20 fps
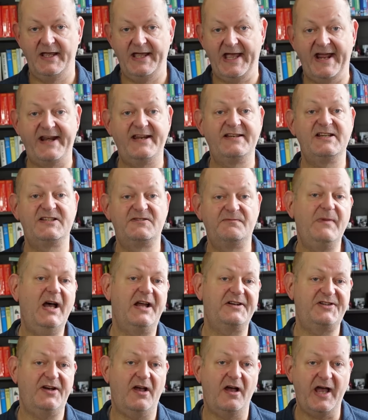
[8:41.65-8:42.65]
And it is
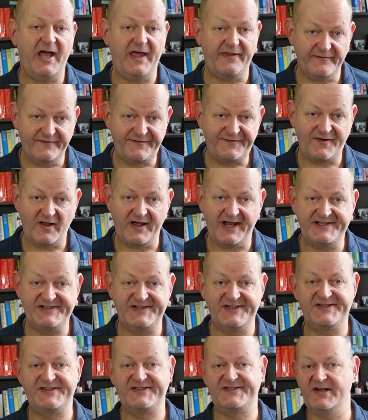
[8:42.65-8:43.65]
much higher than flights
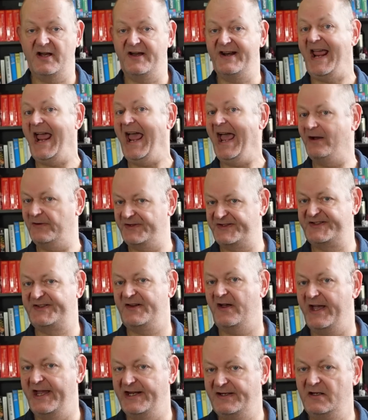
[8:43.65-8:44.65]
that start
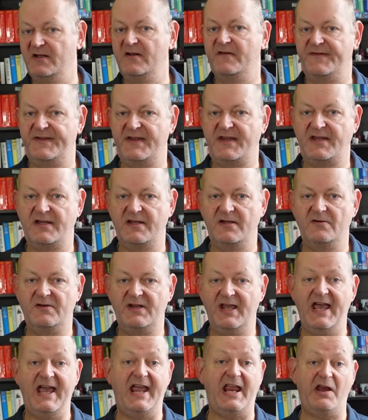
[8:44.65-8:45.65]
outside of the
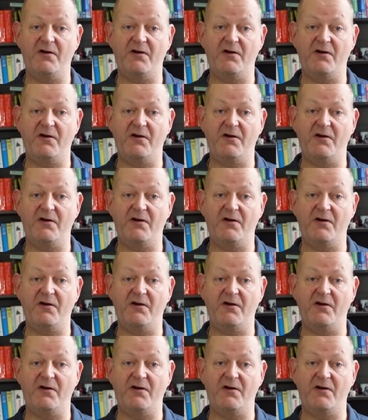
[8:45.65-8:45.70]
UK.